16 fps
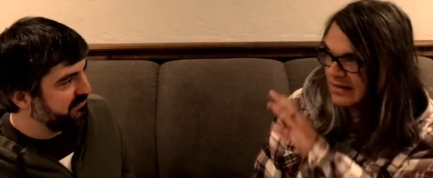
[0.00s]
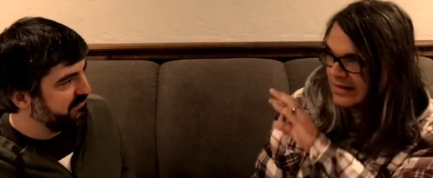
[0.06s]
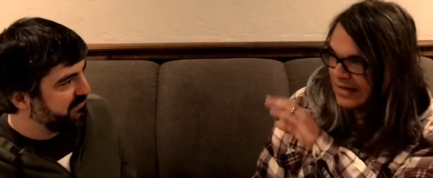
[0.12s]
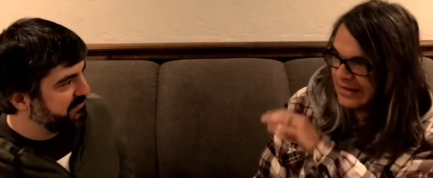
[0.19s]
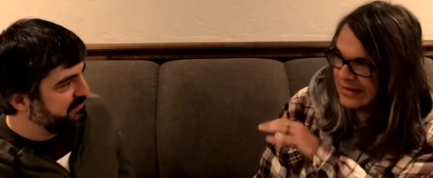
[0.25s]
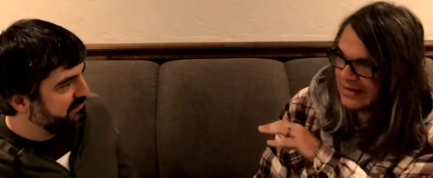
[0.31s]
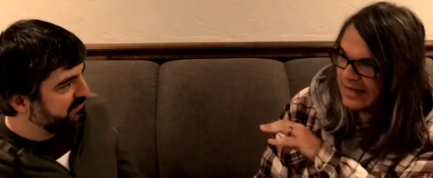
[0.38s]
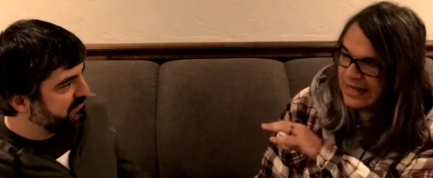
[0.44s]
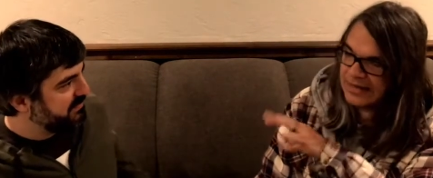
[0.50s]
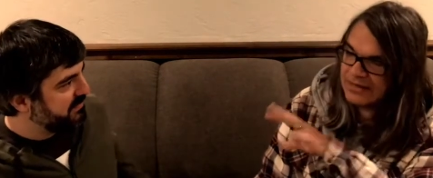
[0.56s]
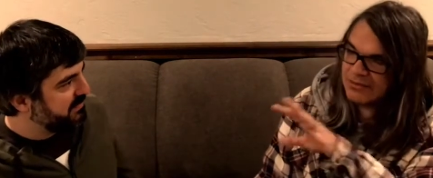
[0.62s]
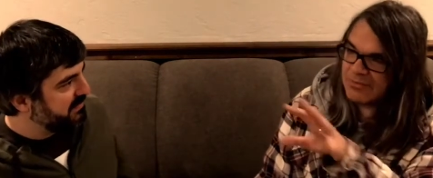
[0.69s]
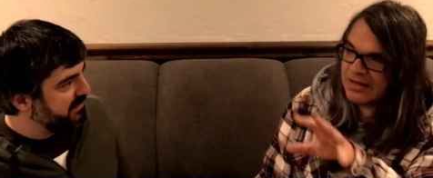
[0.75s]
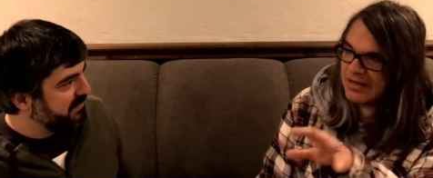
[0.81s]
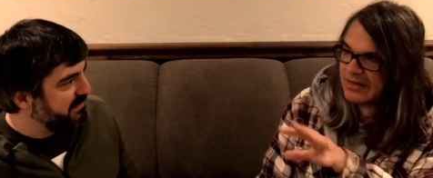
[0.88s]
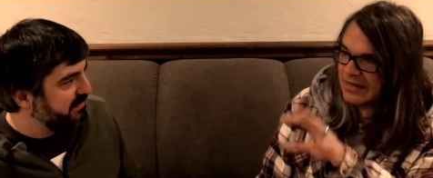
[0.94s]
Speaker 1: that
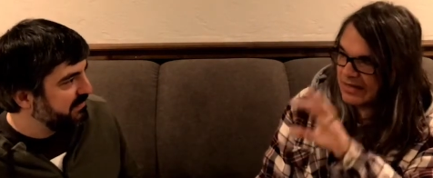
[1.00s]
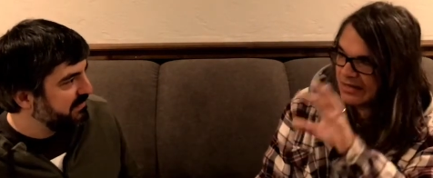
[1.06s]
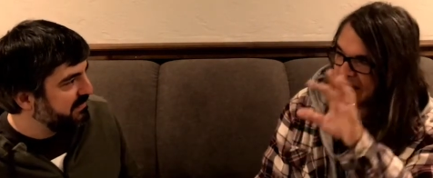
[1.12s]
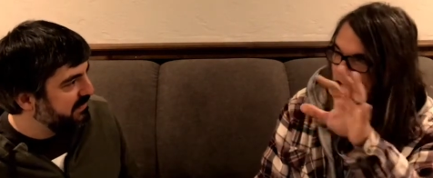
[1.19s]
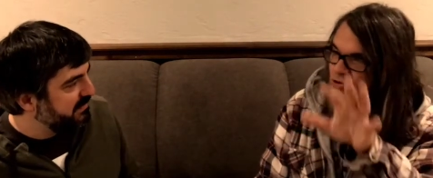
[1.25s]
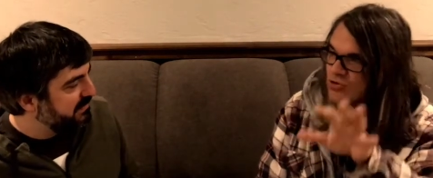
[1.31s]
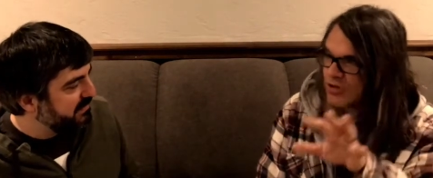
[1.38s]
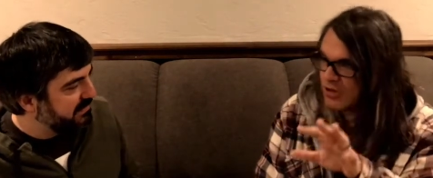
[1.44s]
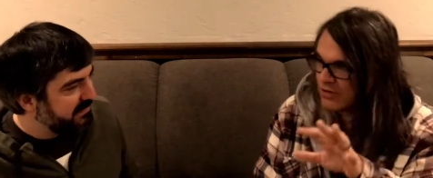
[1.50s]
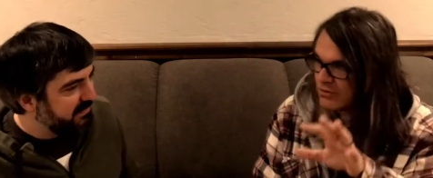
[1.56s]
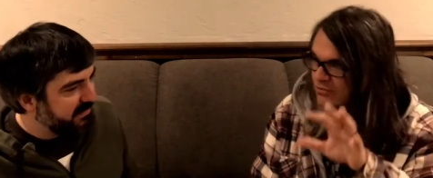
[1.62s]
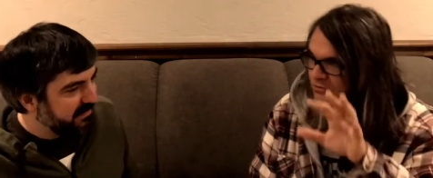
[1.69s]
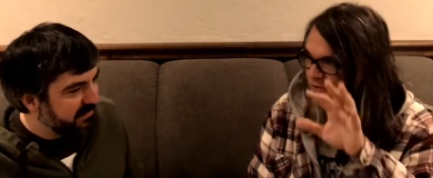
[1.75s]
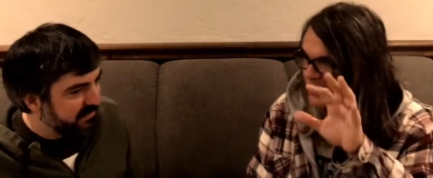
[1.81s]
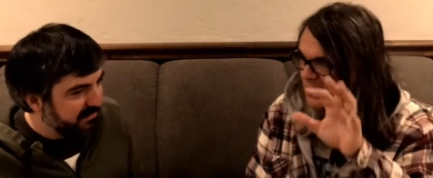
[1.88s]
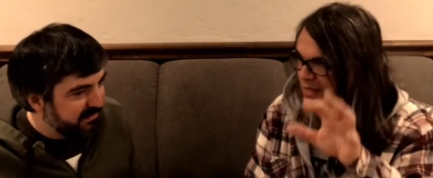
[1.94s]
animate that intro
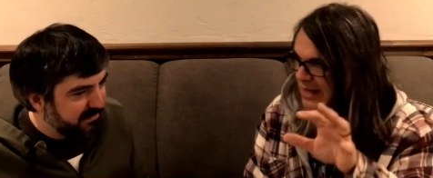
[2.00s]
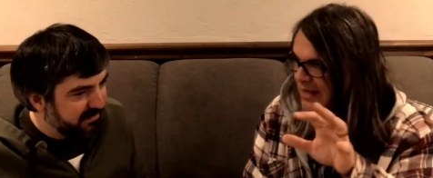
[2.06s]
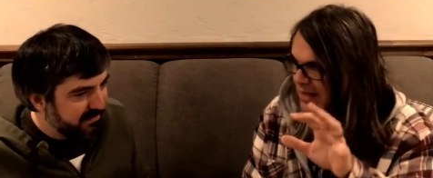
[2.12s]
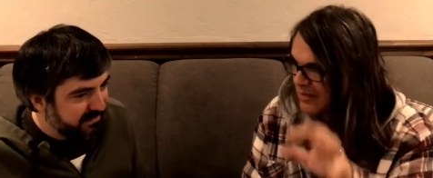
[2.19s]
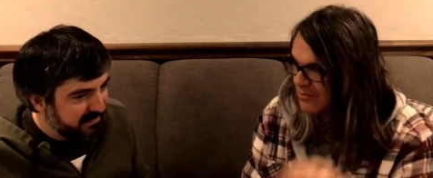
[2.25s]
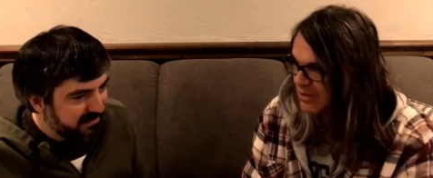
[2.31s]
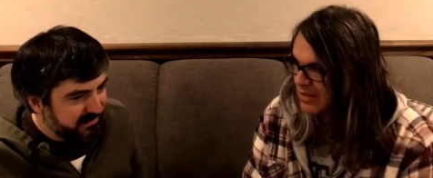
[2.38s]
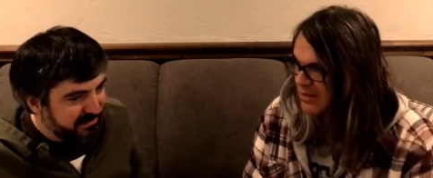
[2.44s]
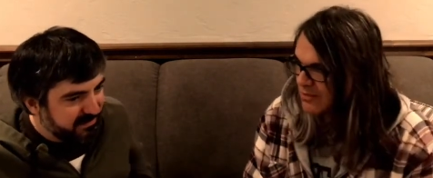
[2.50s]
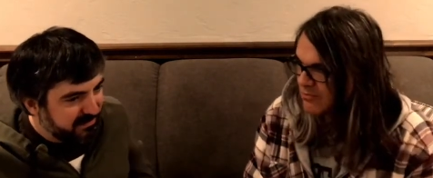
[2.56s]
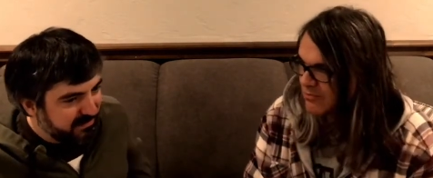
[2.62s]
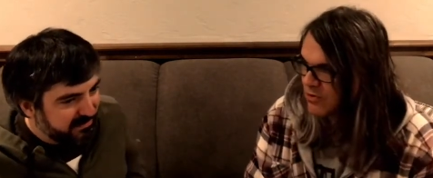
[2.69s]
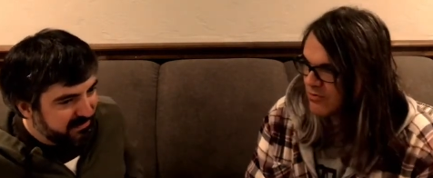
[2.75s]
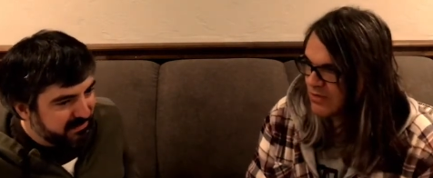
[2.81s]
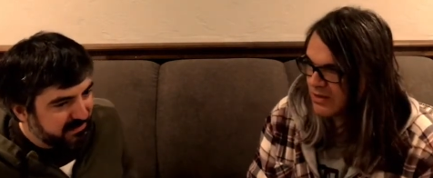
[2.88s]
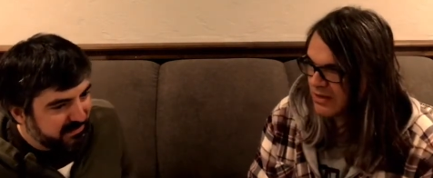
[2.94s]
for the animated
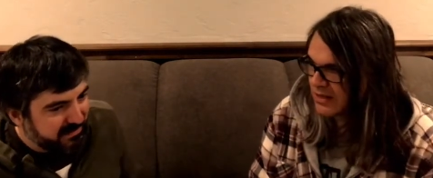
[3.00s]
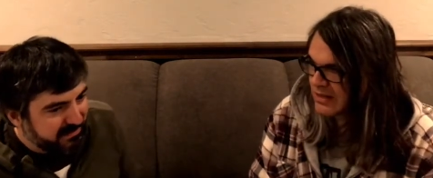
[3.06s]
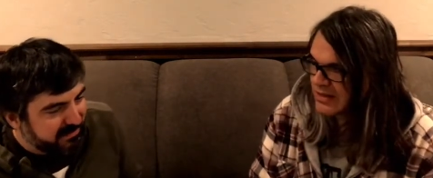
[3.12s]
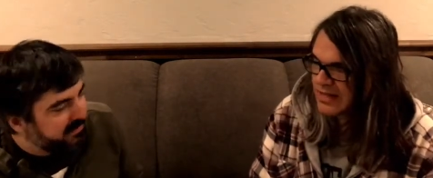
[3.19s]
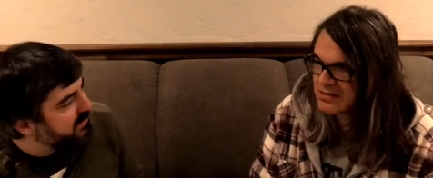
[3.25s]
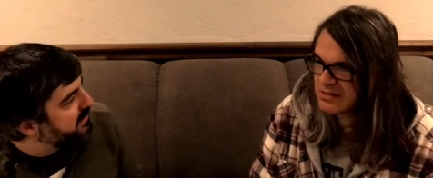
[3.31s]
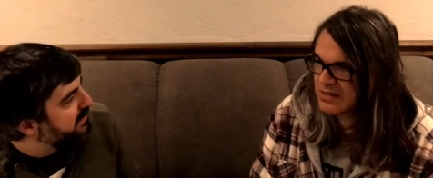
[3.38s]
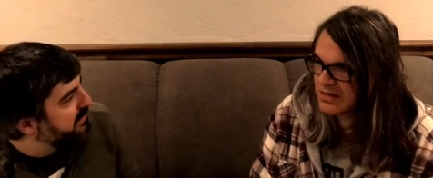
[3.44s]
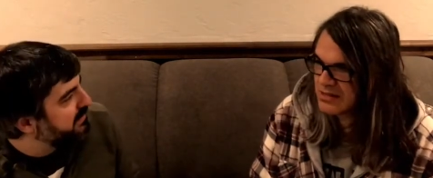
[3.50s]
movie? Like that's like